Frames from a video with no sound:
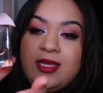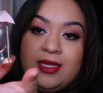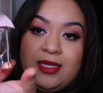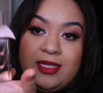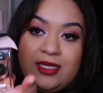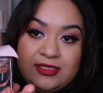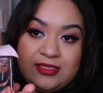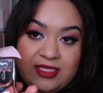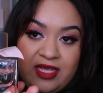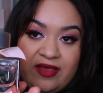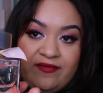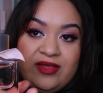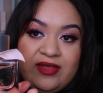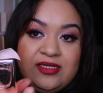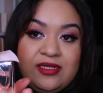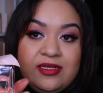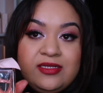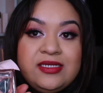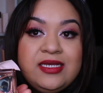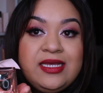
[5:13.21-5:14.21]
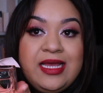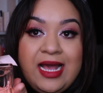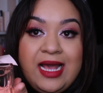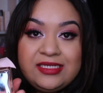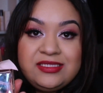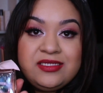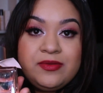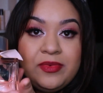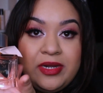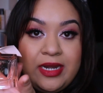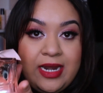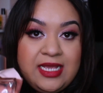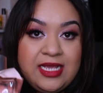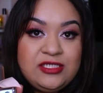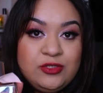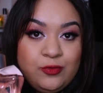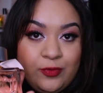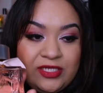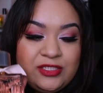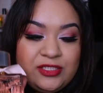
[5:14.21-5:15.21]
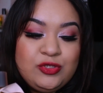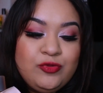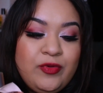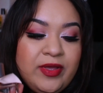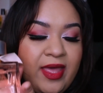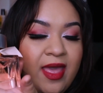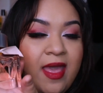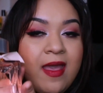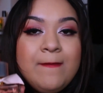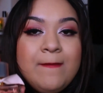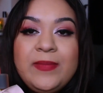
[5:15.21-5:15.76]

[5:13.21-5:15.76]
It is heavy. It has some nice weight to it.